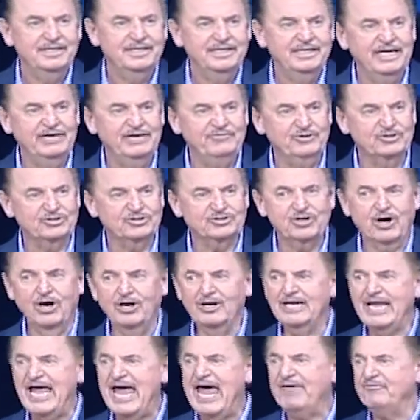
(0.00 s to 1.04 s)
If you start
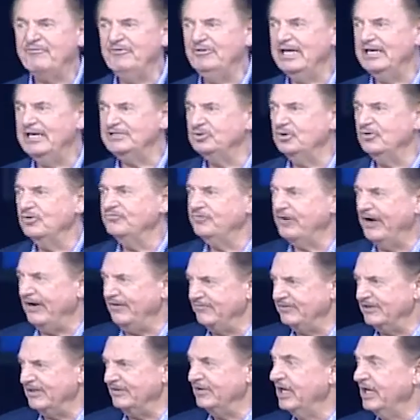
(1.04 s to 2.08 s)
laughing, that's your
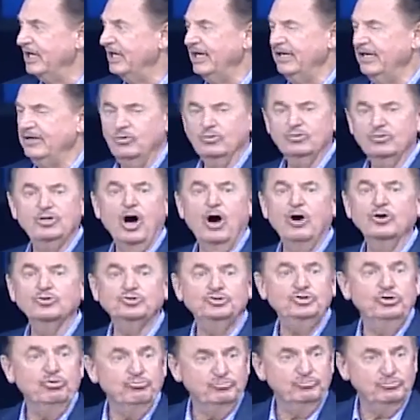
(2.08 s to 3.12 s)
faith lift. It don't
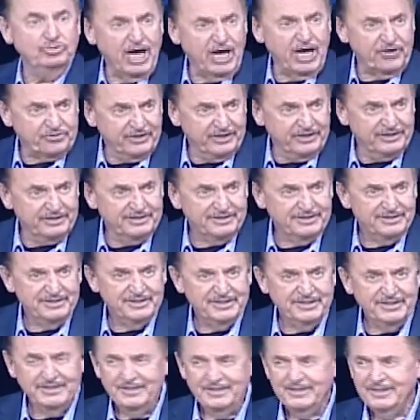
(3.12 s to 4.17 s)
cost you nothing
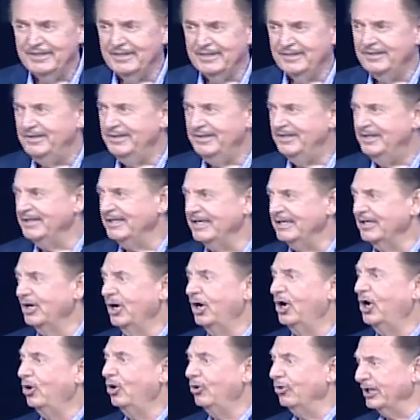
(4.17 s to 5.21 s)
to get a
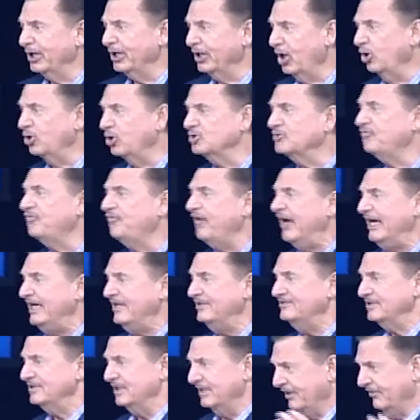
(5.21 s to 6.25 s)
Holy Ghost
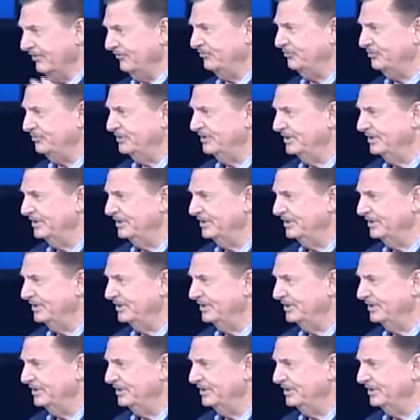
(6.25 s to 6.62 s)
faith lift.